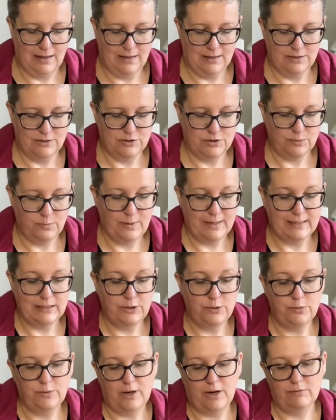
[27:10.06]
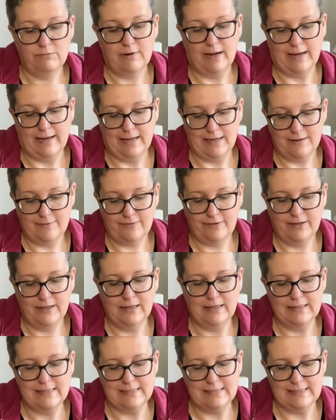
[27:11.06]
so when you arrive
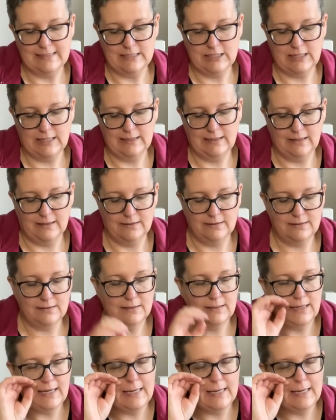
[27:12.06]
at Stitch in London,